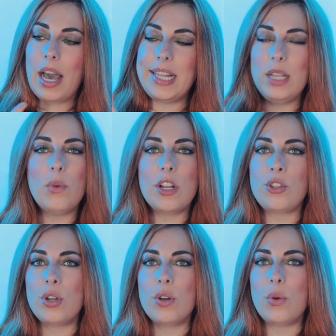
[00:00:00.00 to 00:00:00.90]
I didn't want to
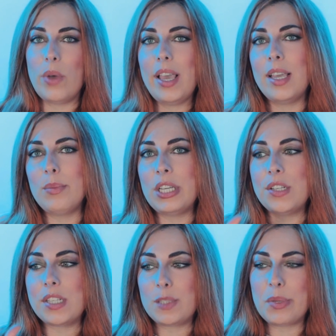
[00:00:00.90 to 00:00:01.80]
throw it away
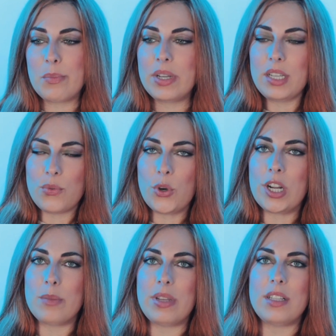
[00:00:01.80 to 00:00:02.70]
because I spent money for
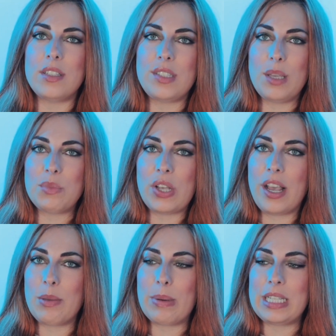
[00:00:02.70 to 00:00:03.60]
it, but at the same
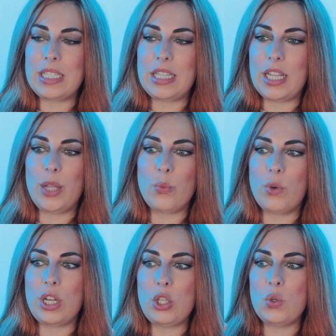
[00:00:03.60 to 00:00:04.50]
time I did not
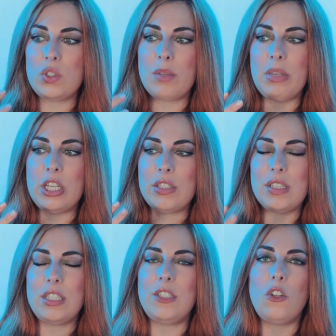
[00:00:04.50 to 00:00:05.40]
want to use it because
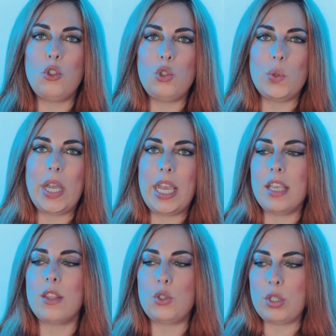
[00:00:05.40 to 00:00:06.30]
it didn't do
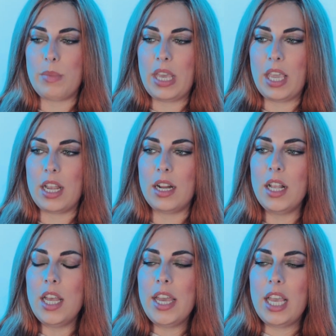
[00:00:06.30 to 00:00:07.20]
anything to my hair.
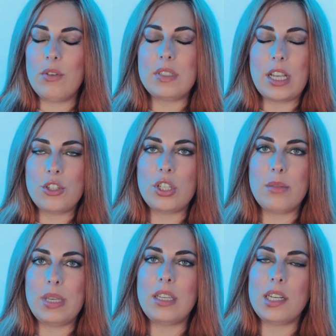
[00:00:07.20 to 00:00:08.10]
It was actually
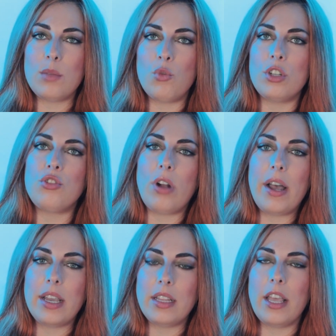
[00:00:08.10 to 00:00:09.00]
making it more
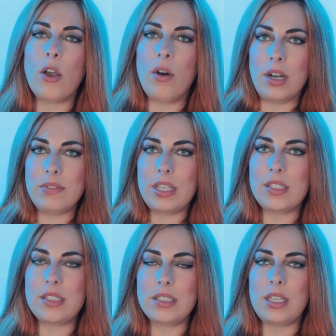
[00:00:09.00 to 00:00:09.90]
dry. Like
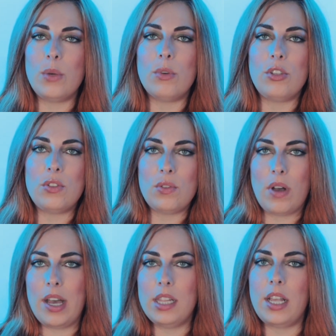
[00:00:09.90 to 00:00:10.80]
obviously when you do
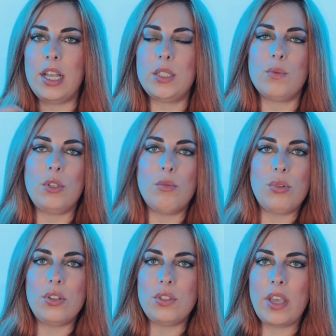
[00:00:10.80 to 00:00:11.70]
highlights, when you
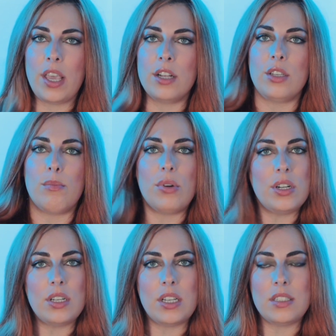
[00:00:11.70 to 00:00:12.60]
blonde your hair, you
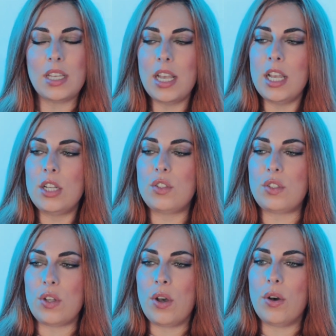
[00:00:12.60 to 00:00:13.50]
burn it,
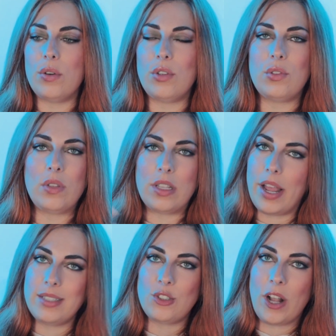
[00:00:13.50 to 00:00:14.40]
so you do need
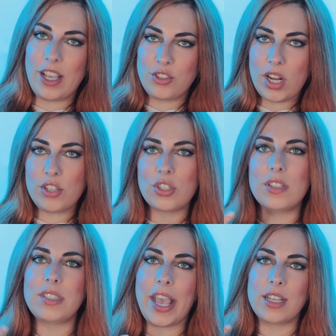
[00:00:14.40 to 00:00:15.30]
extra
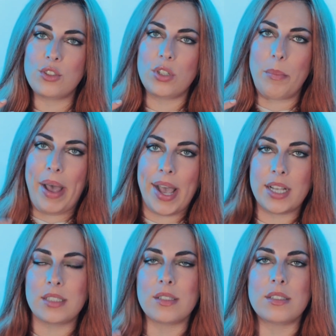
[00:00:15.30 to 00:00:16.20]
hydrations, extra
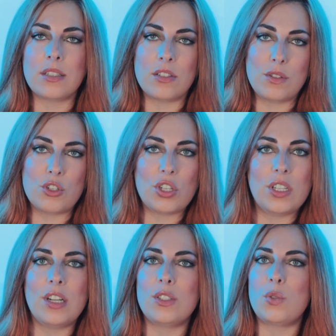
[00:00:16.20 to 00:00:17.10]
masks,
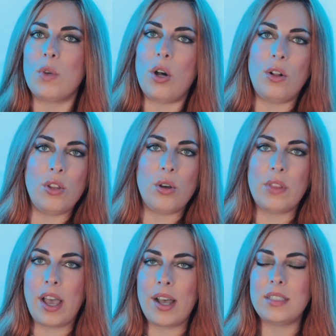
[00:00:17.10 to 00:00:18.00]
conditioners, we all know
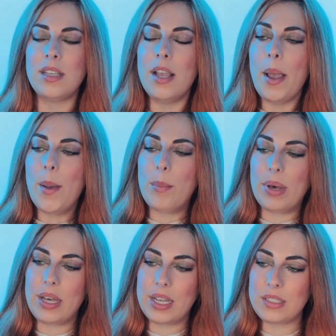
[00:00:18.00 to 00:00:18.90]
that.
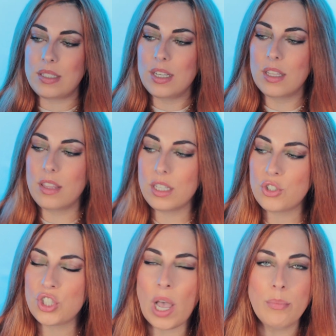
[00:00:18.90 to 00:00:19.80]
But
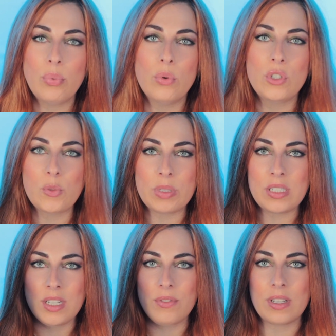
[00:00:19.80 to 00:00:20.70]
this shampoo
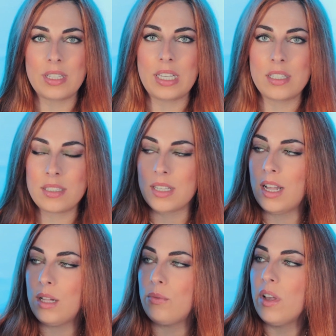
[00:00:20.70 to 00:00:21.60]
specifically
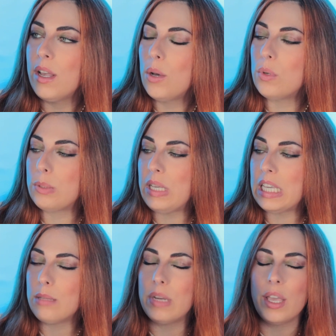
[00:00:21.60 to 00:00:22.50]
itself was
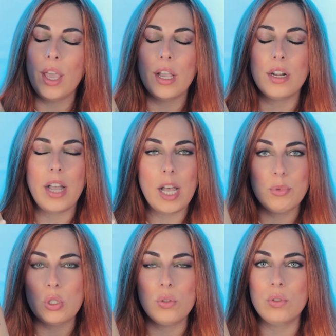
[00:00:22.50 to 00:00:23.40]
making my hair
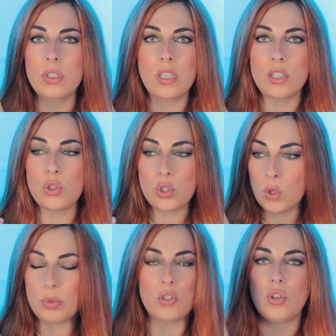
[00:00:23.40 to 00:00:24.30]
absolutely
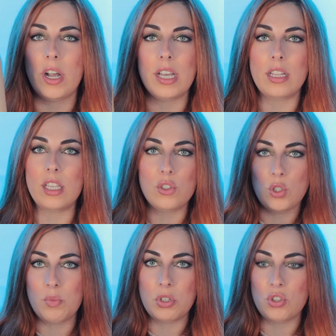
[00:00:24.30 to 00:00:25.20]
super dry, like
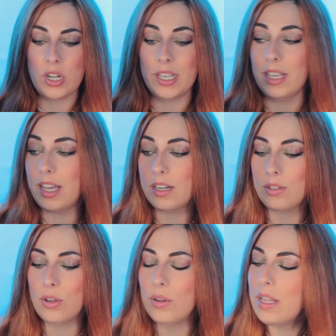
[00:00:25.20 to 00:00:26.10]
super dry. I don't
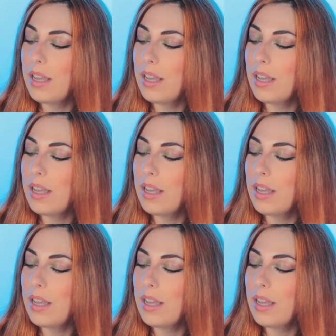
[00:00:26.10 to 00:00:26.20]
know.